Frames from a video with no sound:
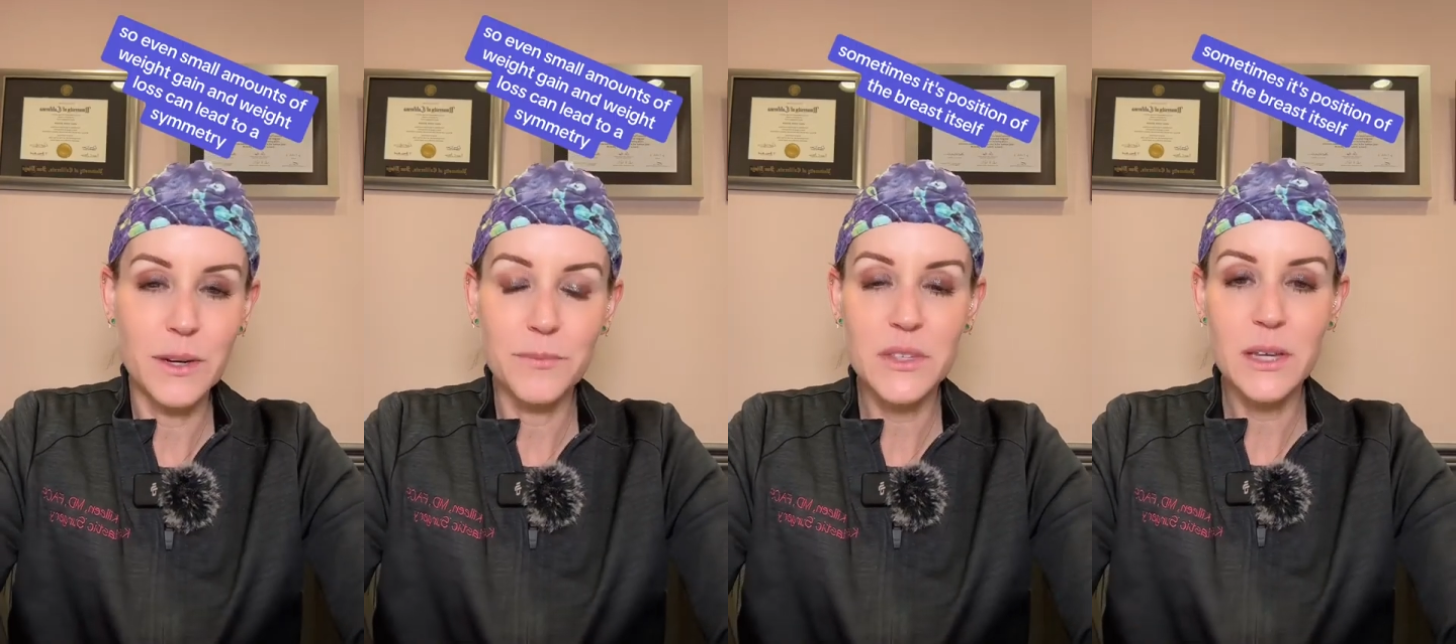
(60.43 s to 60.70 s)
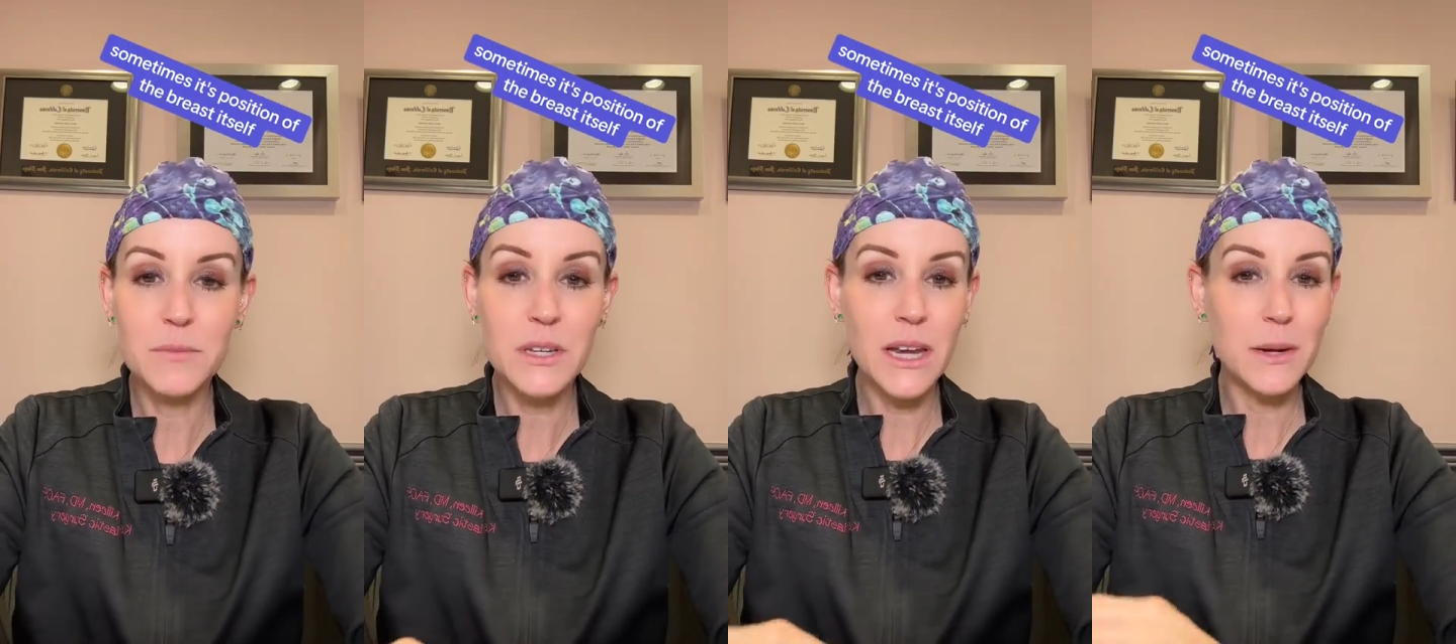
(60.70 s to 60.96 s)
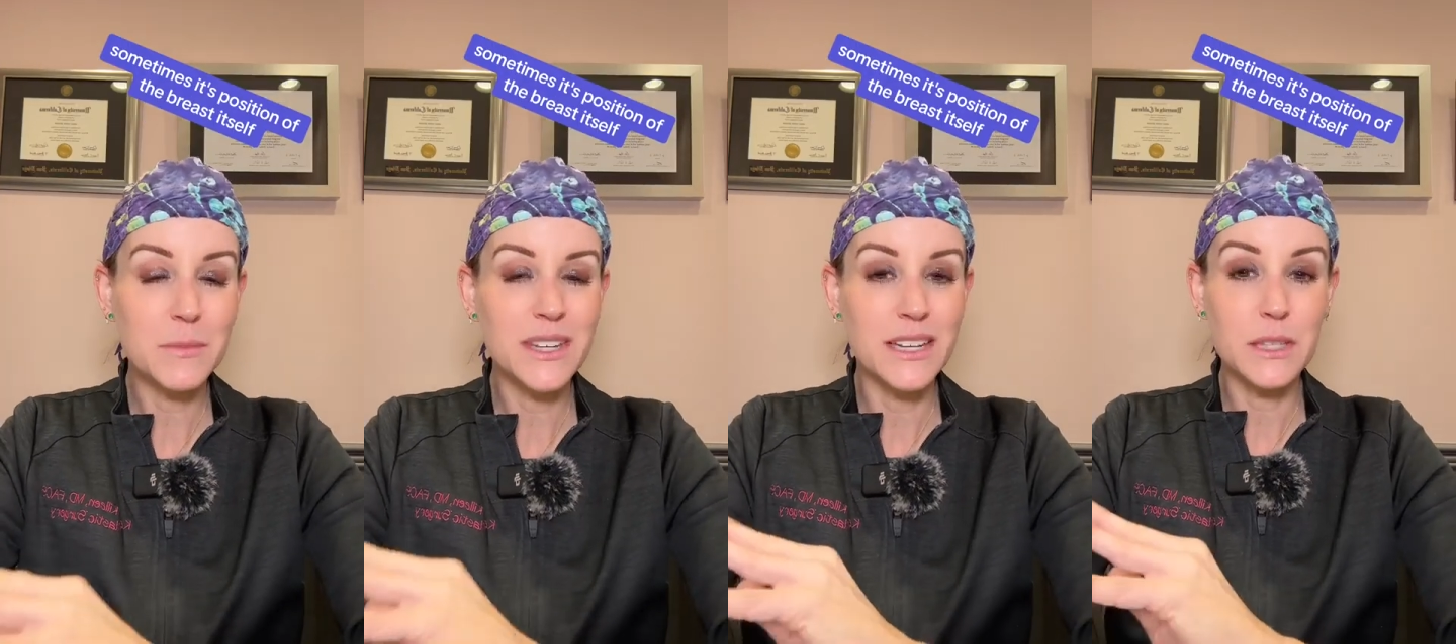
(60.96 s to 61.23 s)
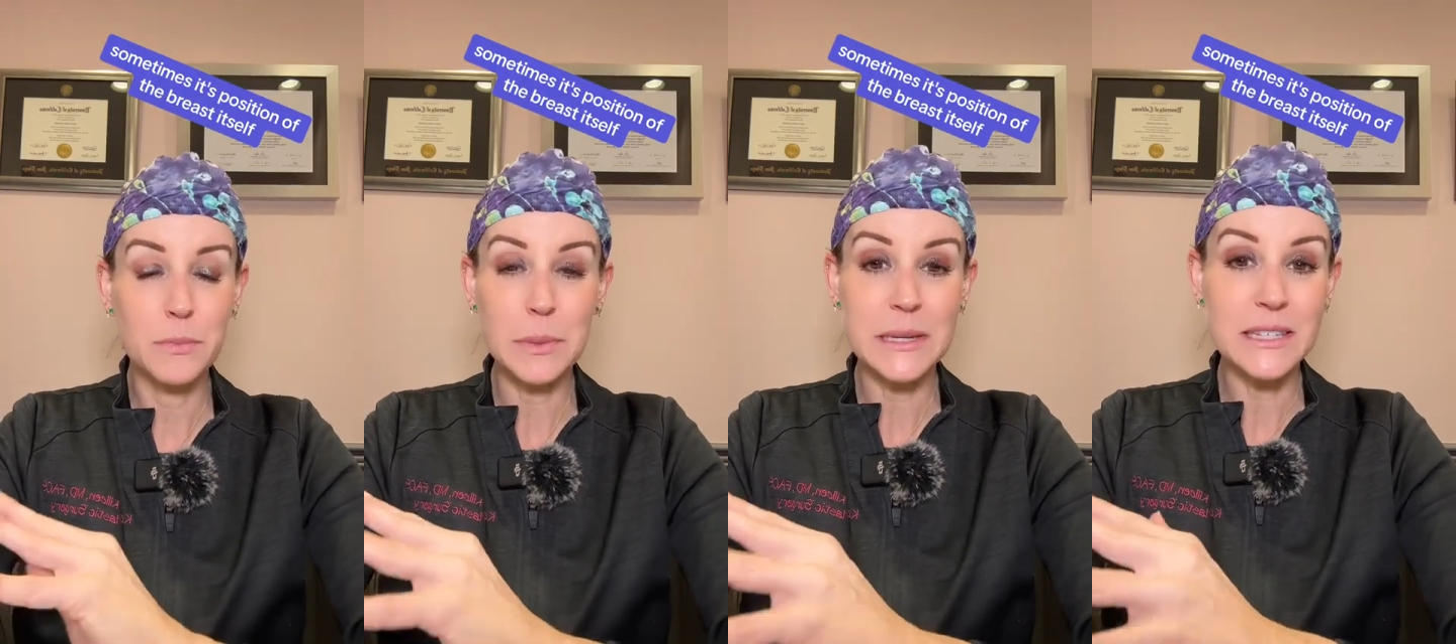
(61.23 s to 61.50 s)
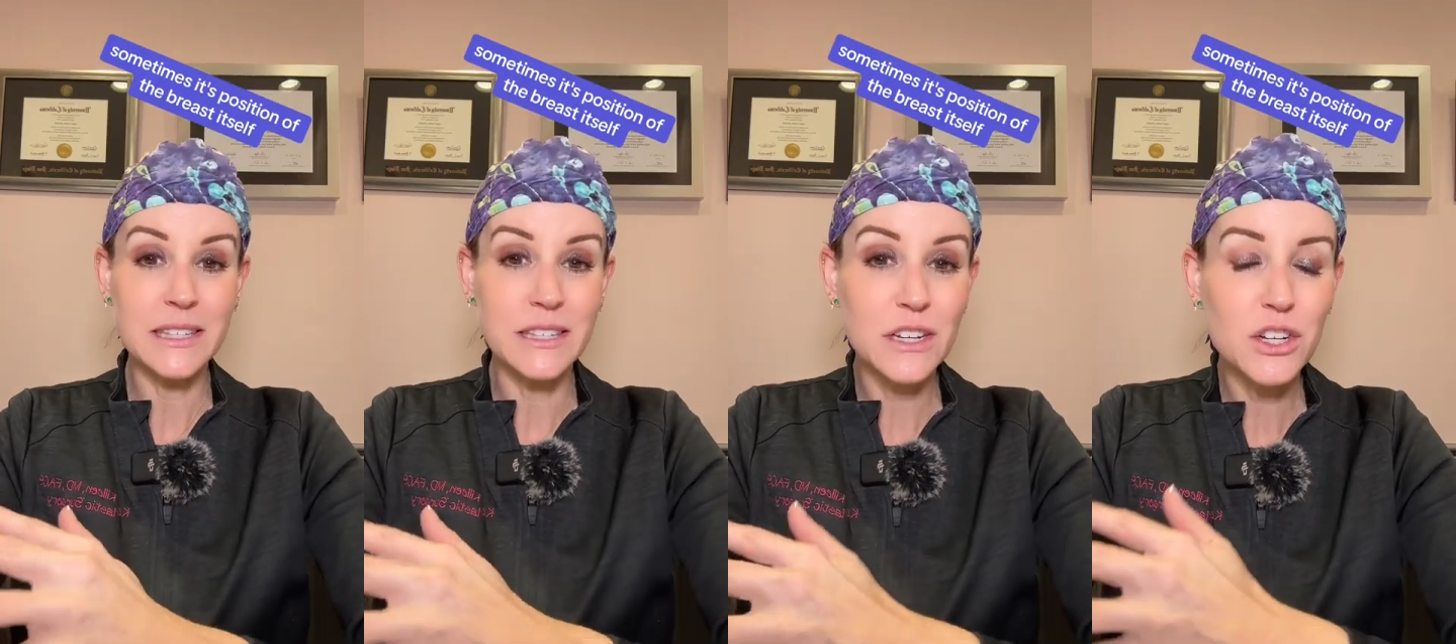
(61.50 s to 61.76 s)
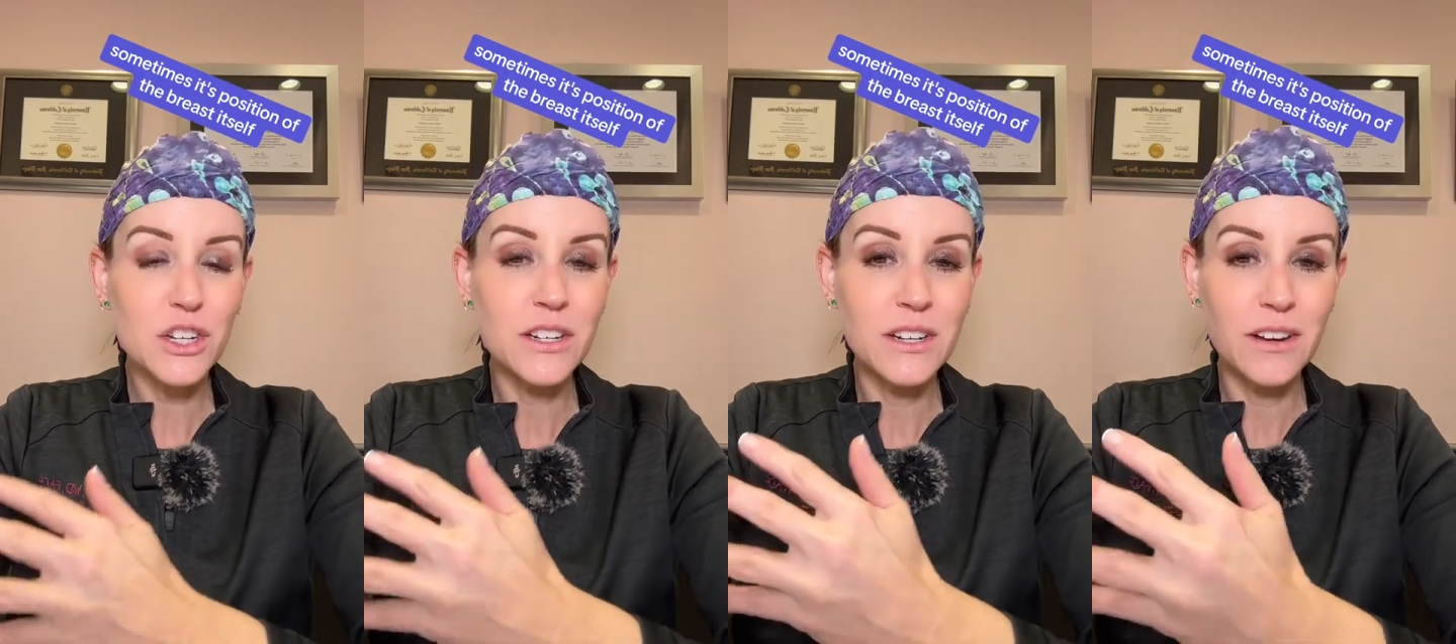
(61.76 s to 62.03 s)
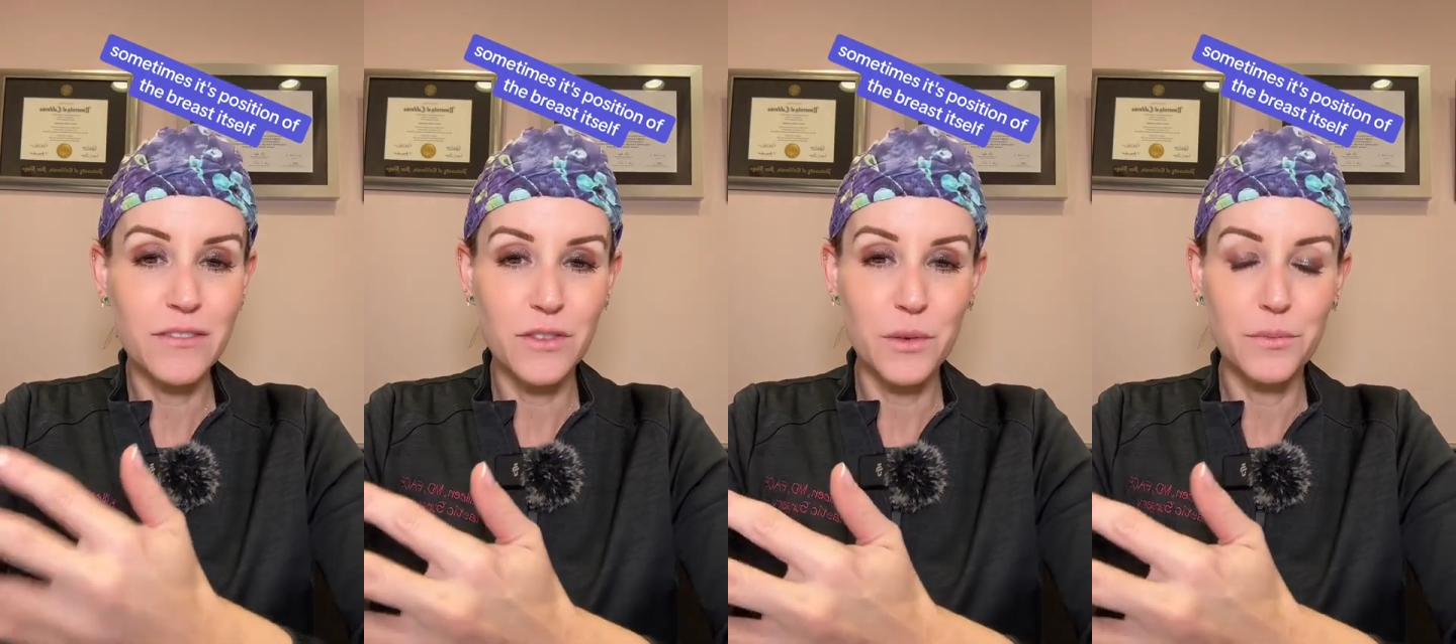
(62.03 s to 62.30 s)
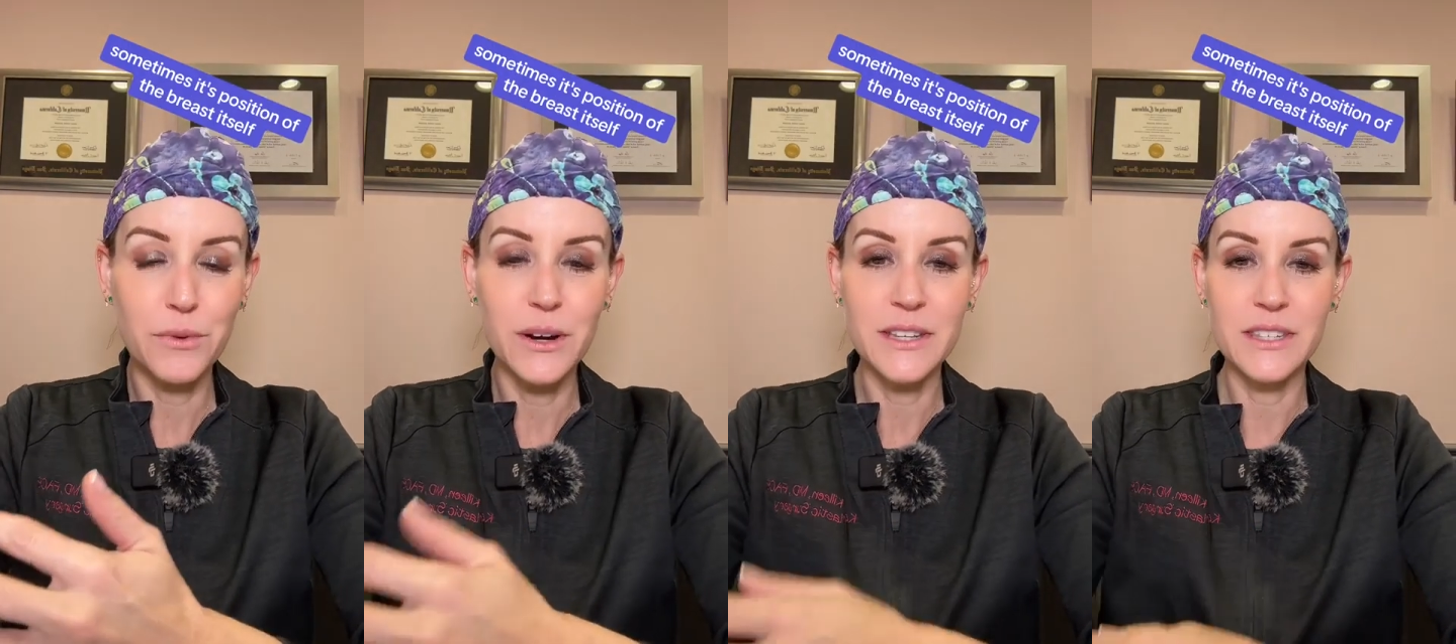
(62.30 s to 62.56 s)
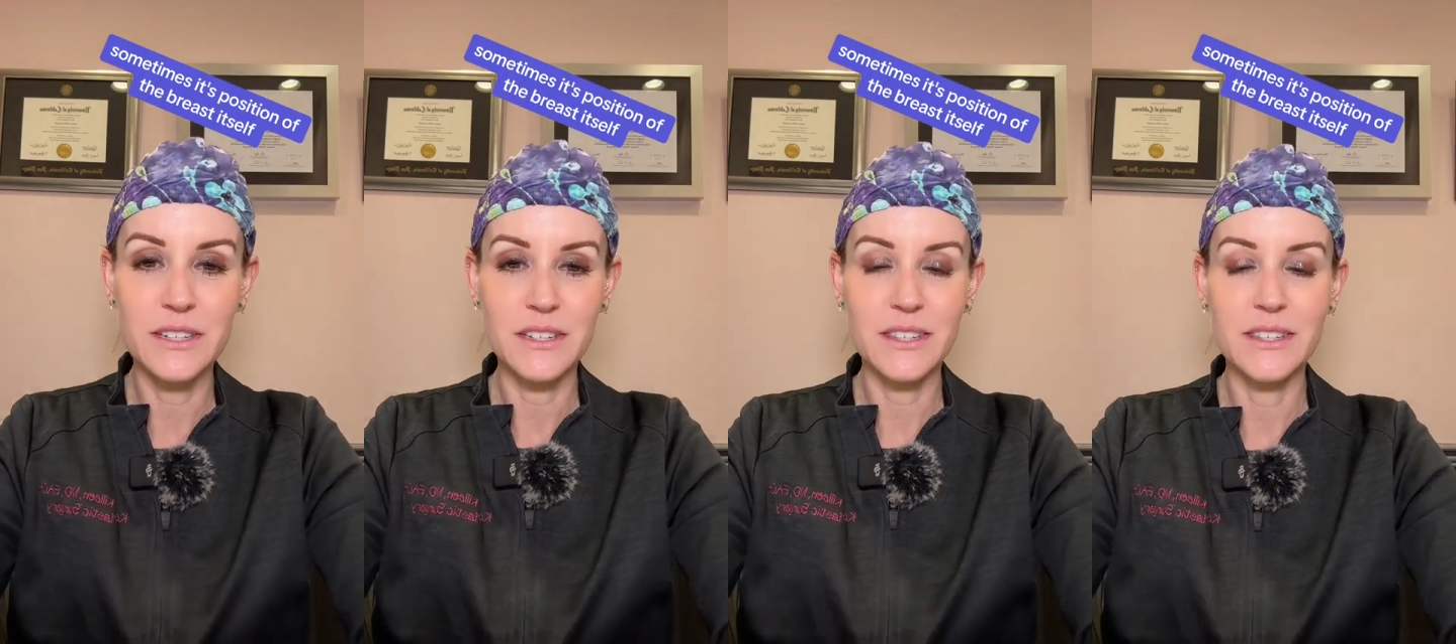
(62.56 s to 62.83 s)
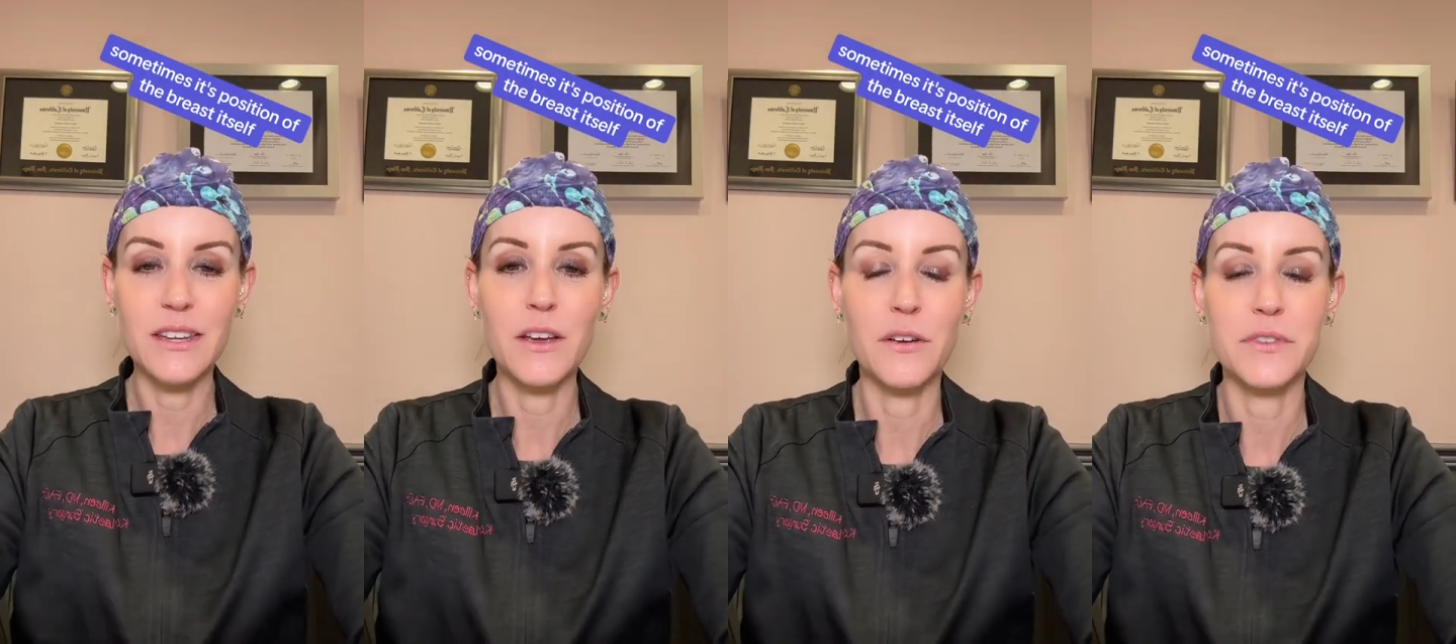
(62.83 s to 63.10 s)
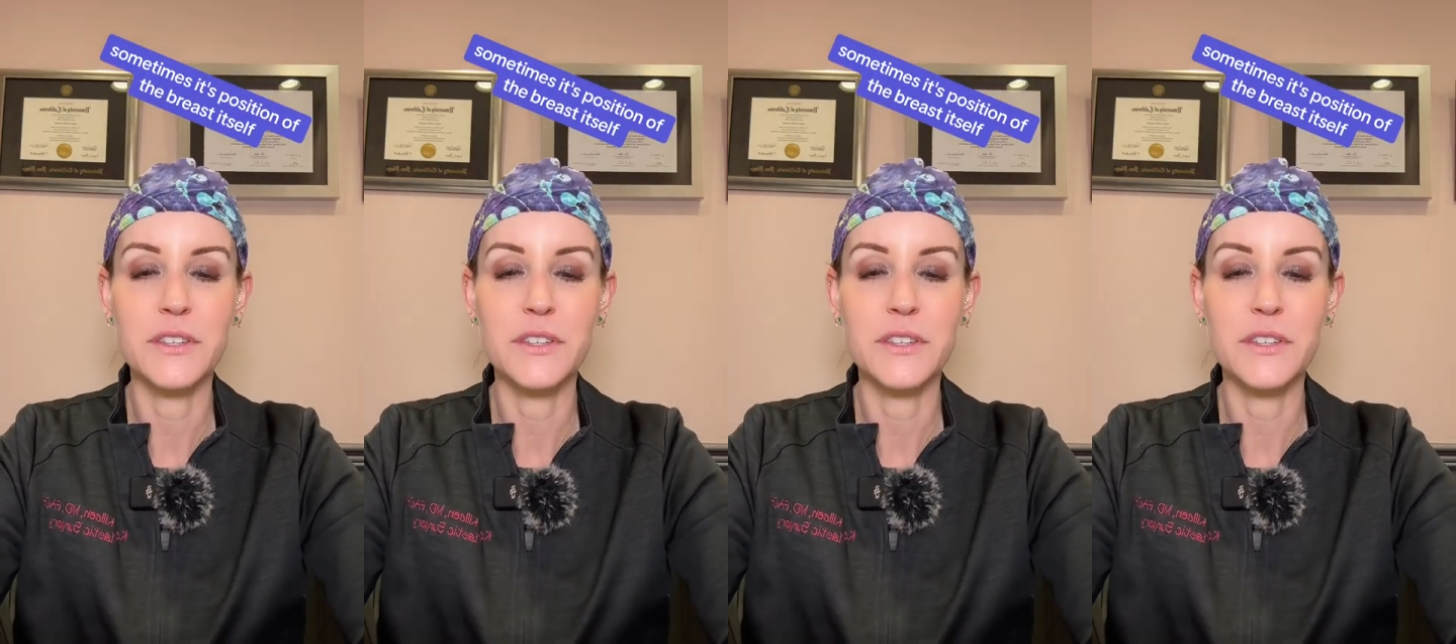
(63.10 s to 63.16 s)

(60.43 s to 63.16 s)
Sometimes it's position of the breast itself.